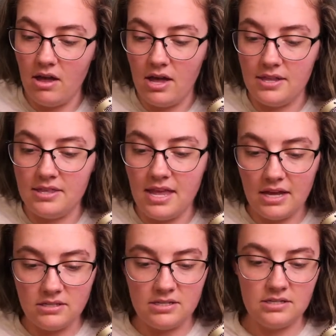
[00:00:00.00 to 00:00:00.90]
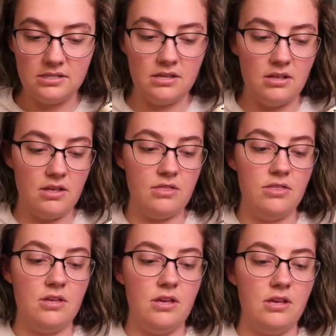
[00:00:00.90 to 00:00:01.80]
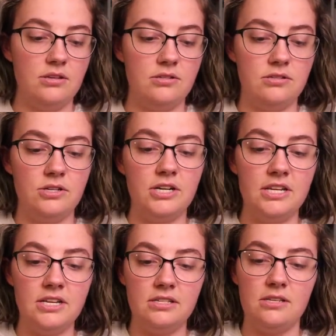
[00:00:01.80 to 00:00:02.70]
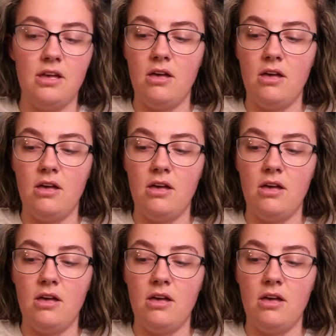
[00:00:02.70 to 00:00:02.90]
Next is the sturdiness